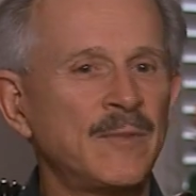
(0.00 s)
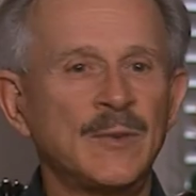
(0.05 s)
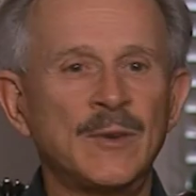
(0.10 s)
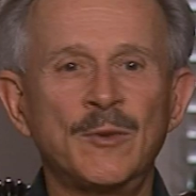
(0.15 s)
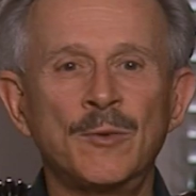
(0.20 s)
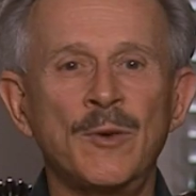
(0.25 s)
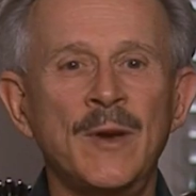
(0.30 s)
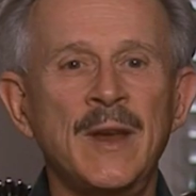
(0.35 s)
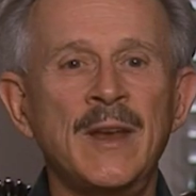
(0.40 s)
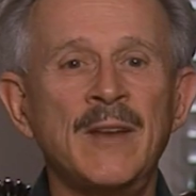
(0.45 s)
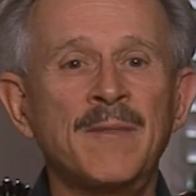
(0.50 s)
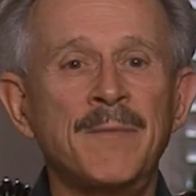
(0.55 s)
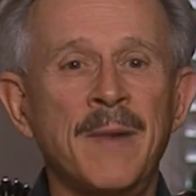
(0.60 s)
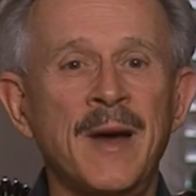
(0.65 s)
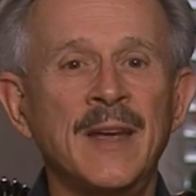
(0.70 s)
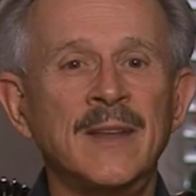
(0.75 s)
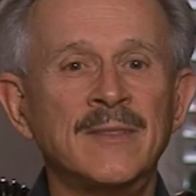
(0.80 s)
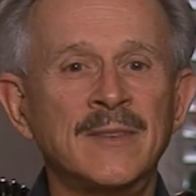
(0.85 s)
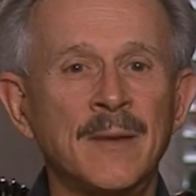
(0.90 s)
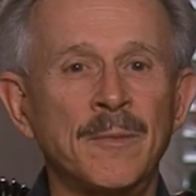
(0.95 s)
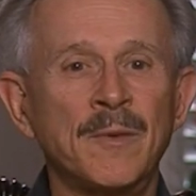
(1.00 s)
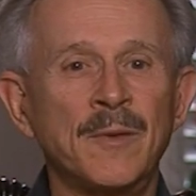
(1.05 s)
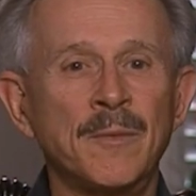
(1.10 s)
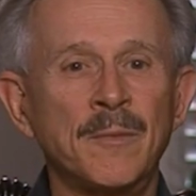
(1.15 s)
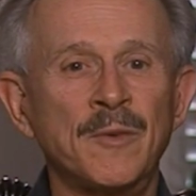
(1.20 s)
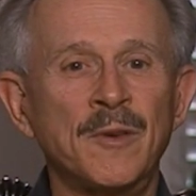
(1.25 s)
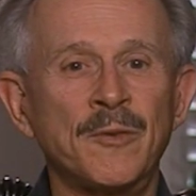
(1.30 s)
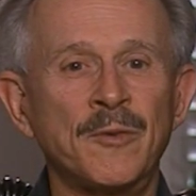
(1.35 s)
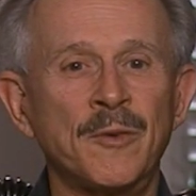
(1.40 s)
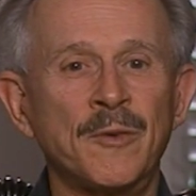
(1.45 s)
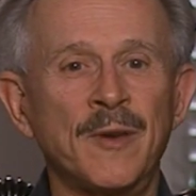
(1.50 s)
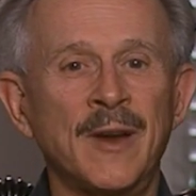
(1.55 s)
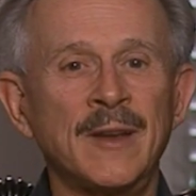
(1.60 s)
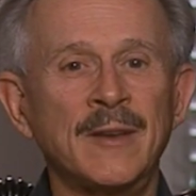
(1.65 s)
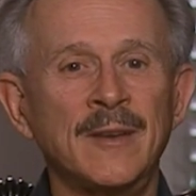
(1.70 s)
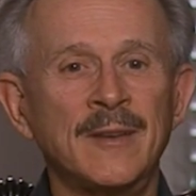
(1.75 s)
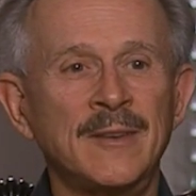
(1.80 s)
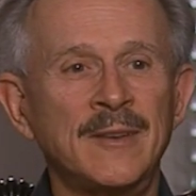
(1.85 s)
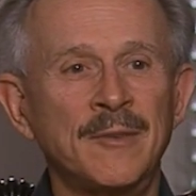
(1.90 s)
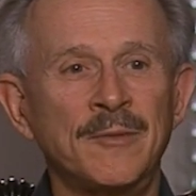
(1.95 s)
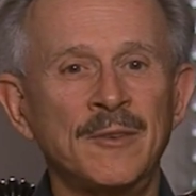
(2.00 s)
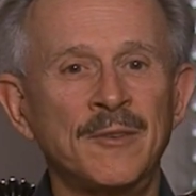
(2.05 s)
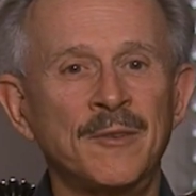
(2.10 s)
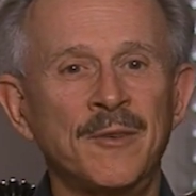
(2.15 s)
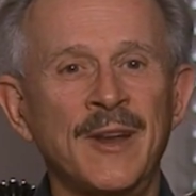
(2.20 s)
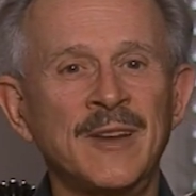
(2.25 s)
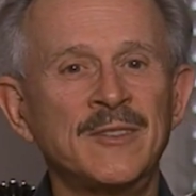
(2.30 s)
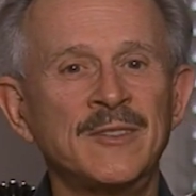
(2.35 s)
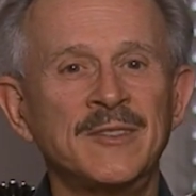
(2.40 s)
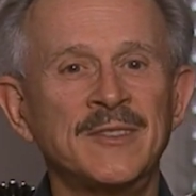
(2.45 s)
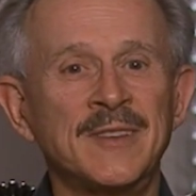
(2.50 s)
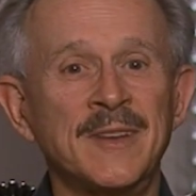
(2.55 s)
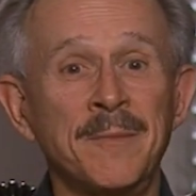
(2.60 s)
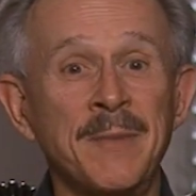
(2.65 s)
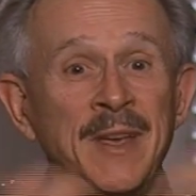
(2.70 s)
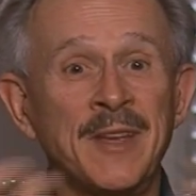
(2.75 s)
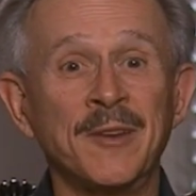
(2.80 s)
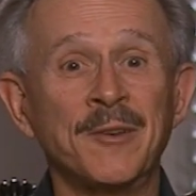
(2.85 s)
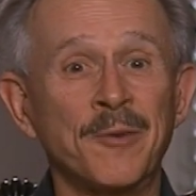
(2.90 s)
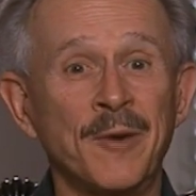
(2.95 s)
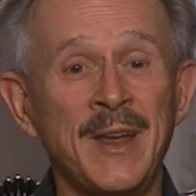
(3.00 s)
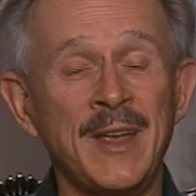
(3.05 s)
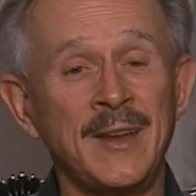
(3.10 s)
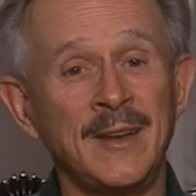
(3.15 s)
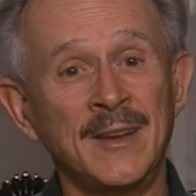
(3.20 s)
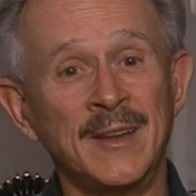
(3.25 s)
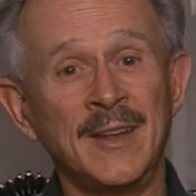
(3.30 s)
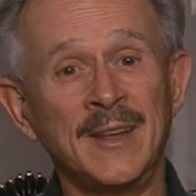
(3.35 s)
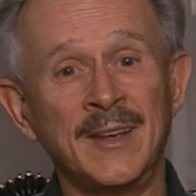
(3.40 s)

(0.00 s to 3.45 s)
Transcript: creative minds coming from different different directions to make it great.